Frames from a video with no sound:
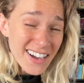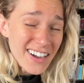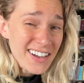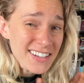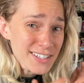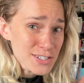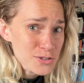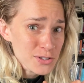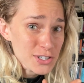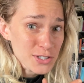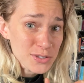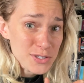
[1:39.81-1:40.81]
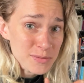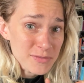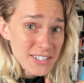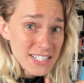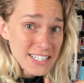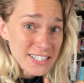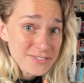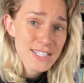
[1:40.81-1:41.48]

on a short YouTube video.